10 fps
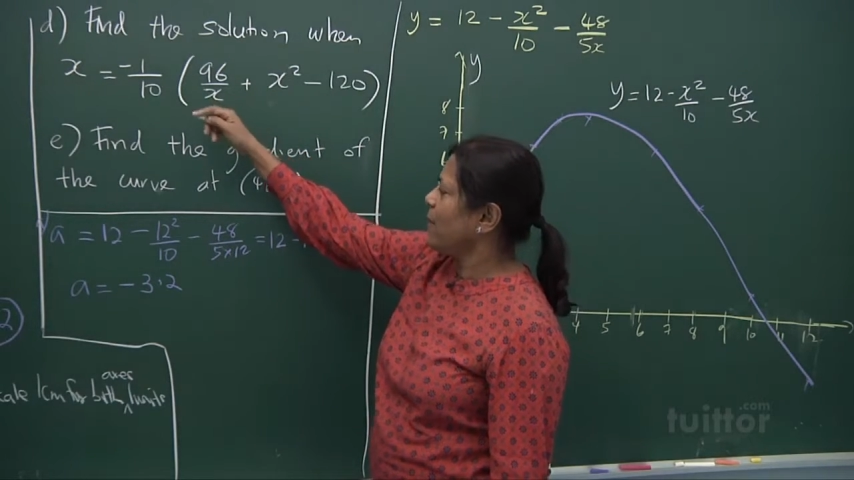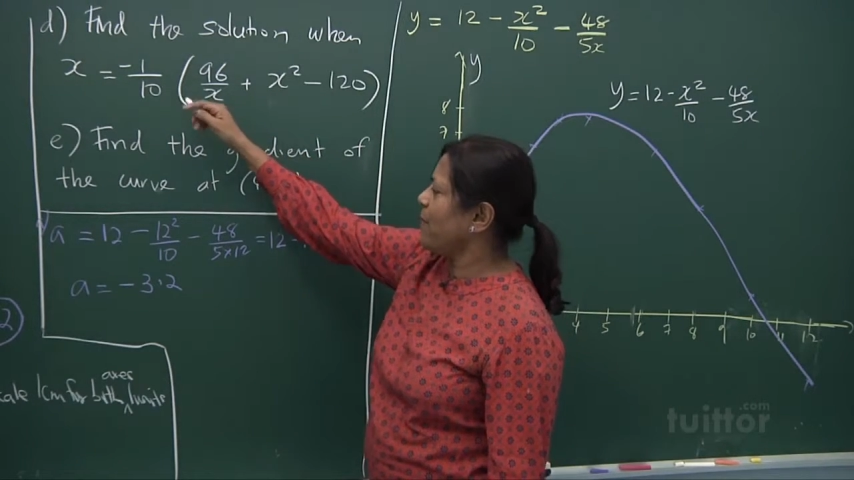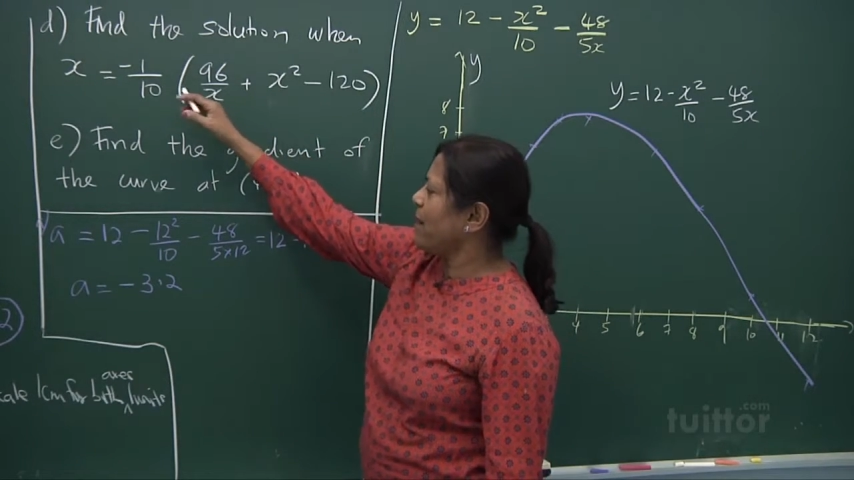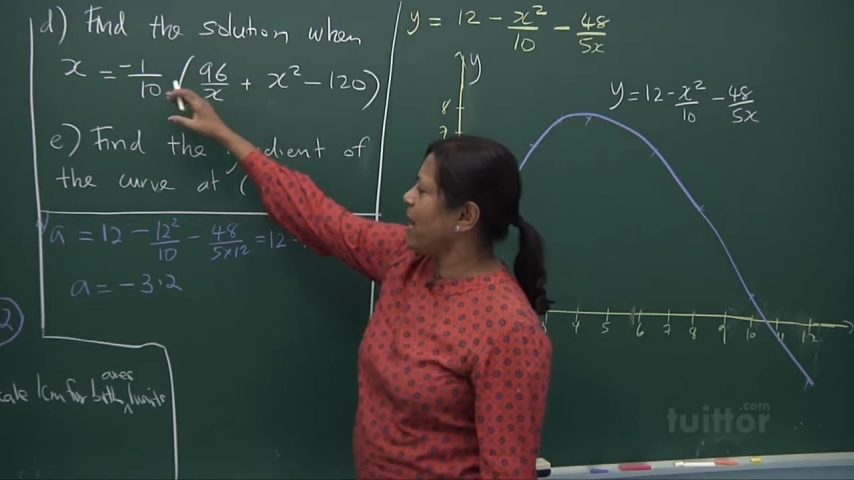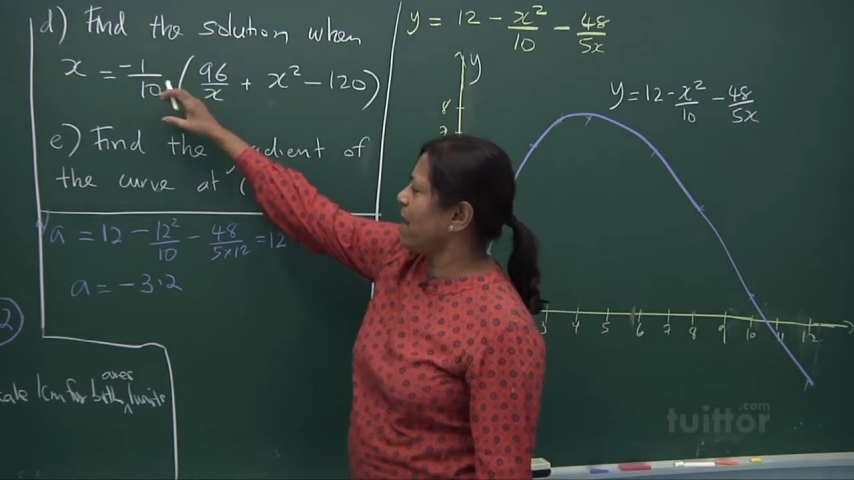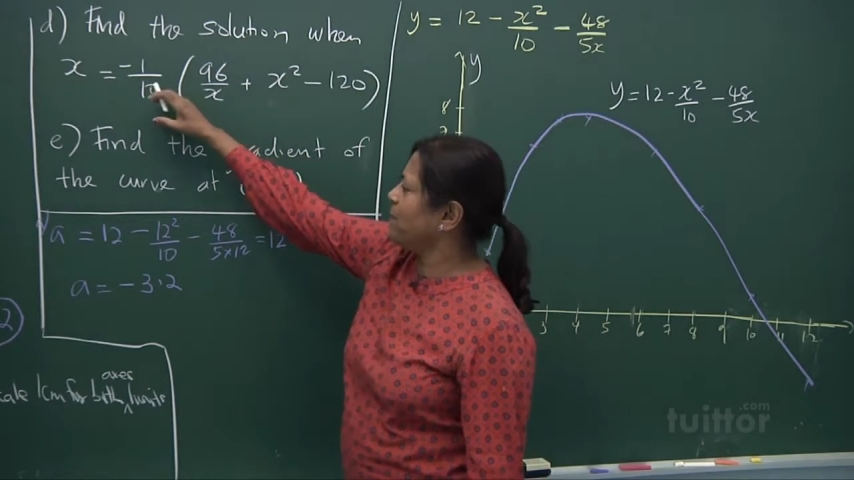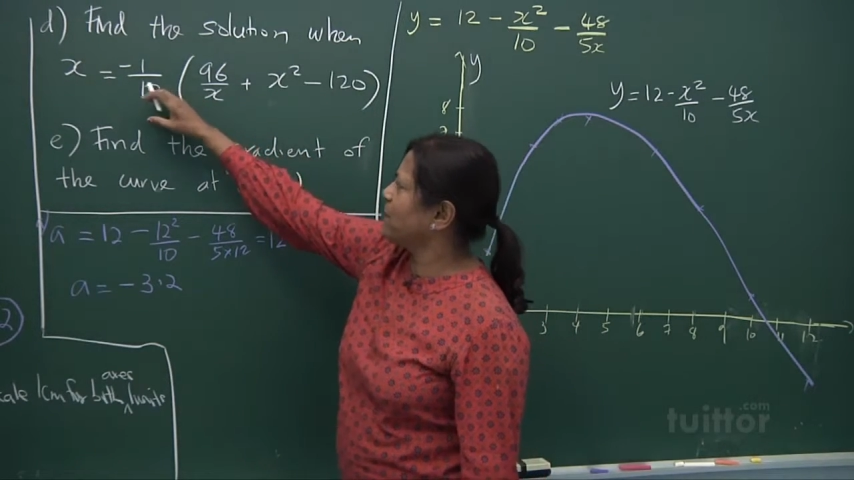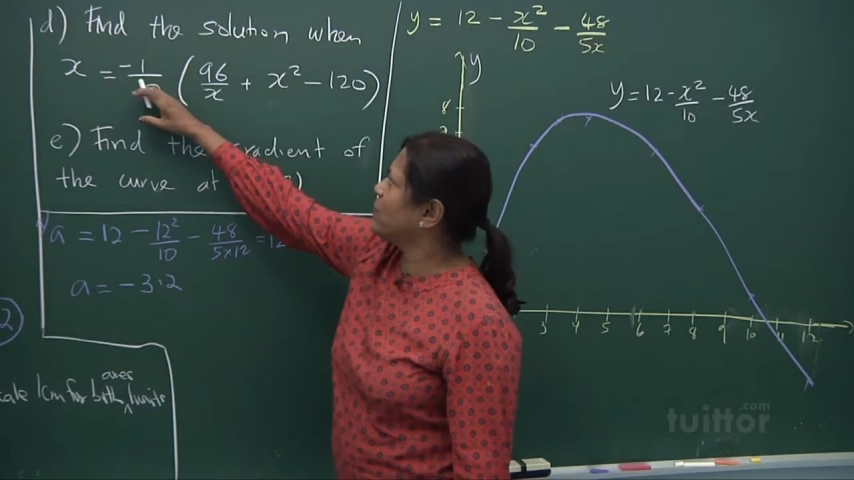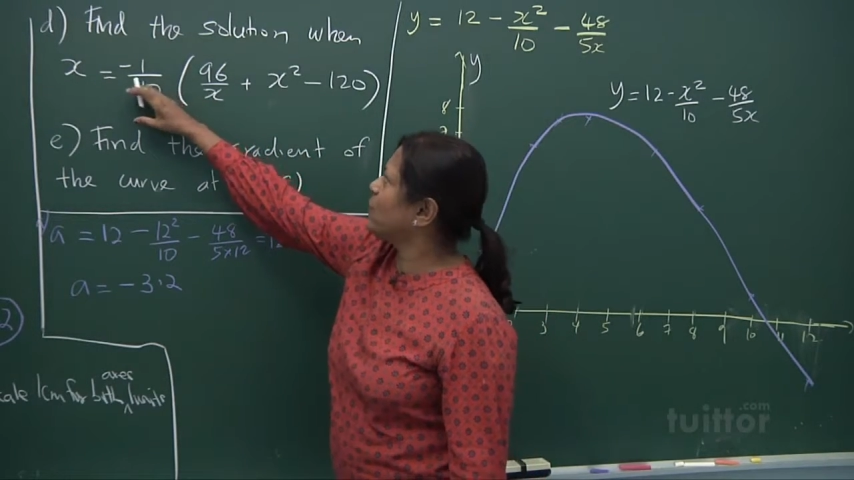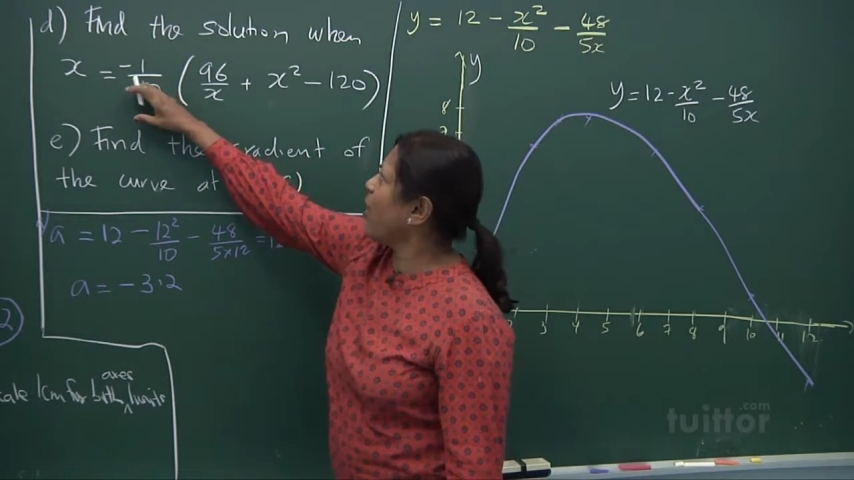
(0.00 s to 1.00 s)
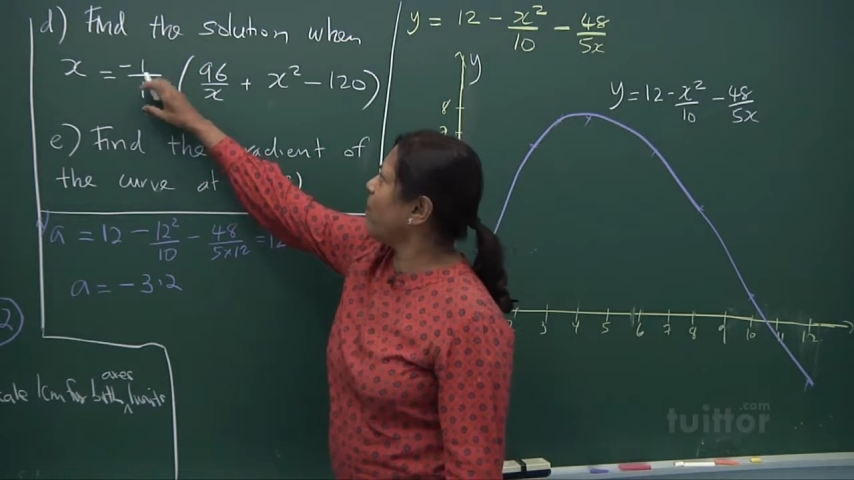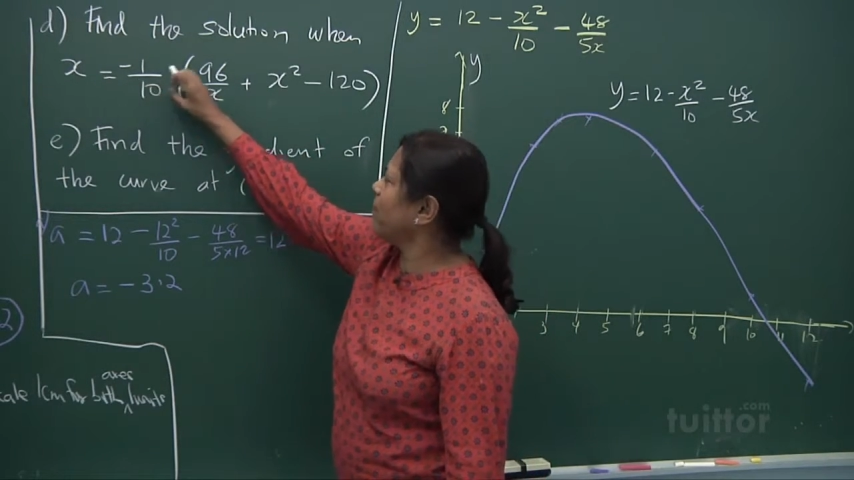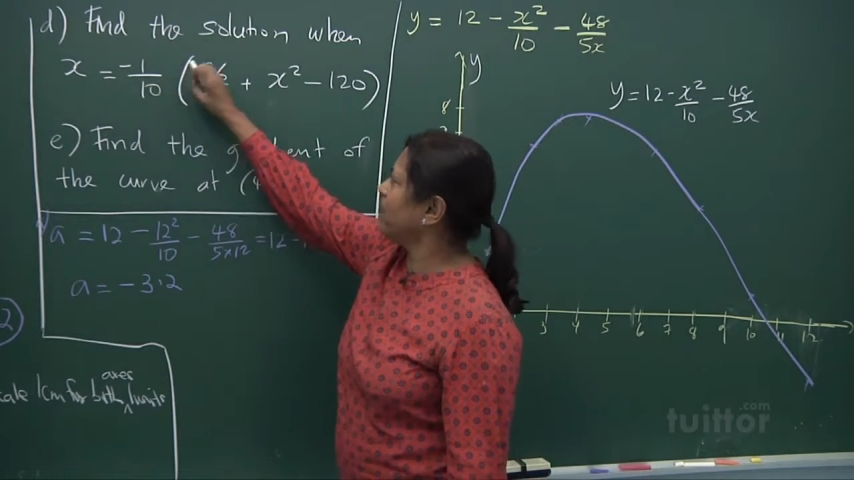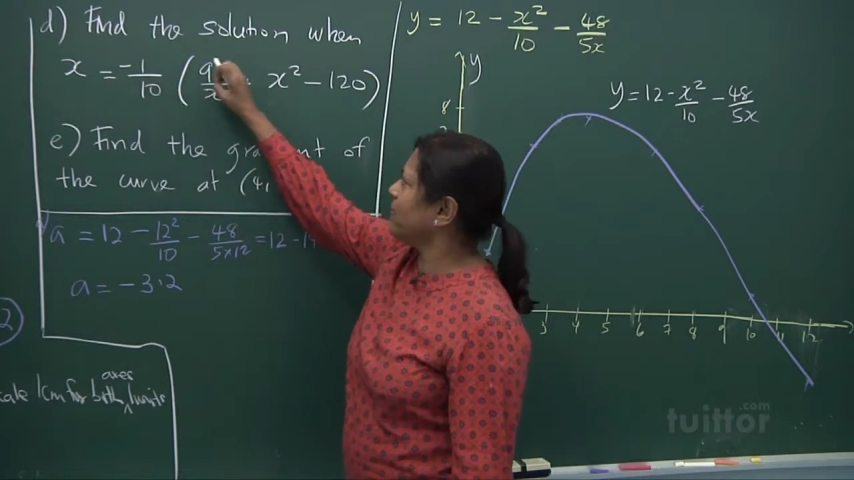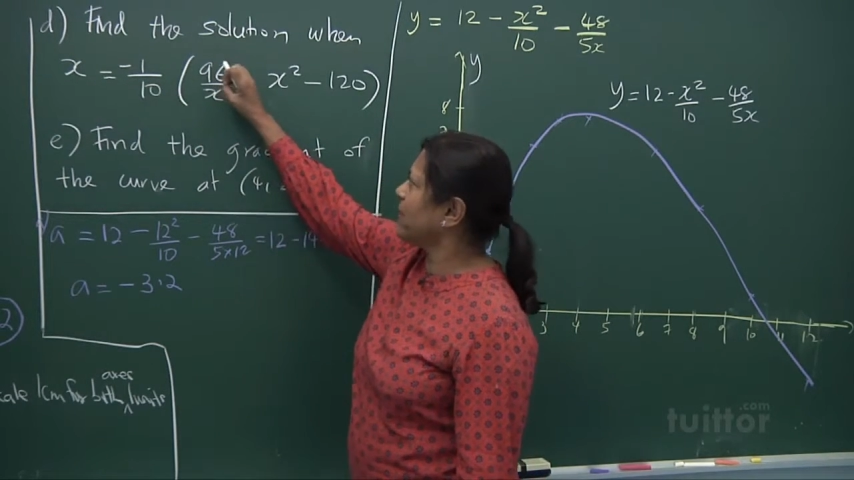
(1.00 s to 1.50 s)
When I
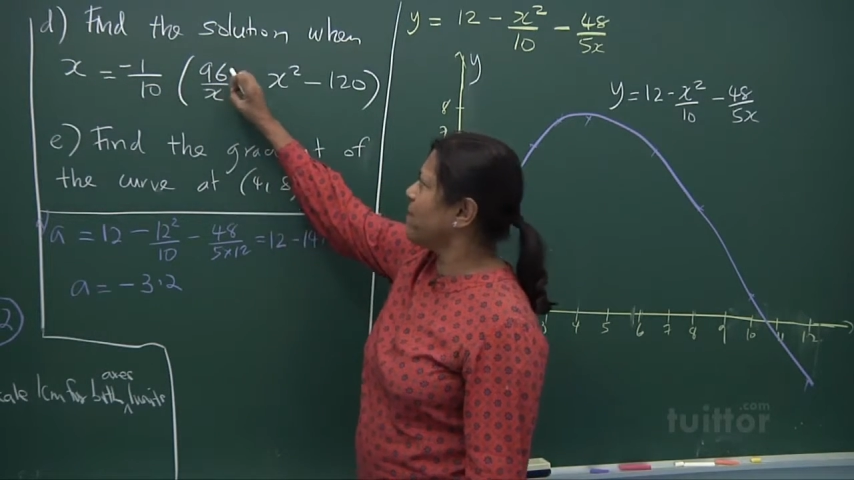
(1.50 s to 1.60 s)
absorb the